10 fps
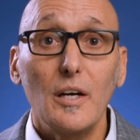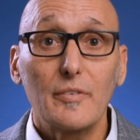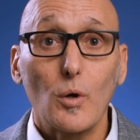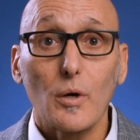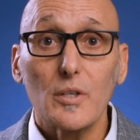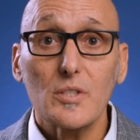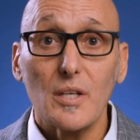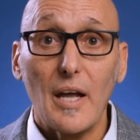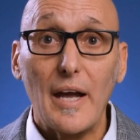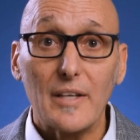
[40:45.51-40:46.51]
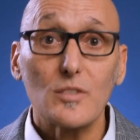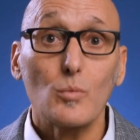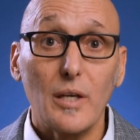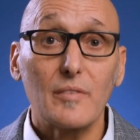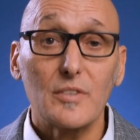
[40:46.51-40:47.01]
Of course, as
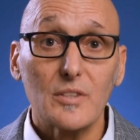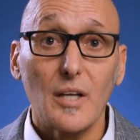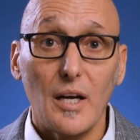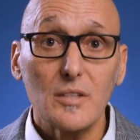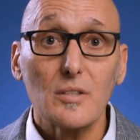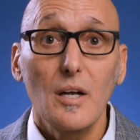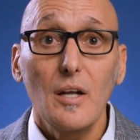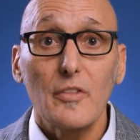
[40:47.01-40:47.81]
we have discussed,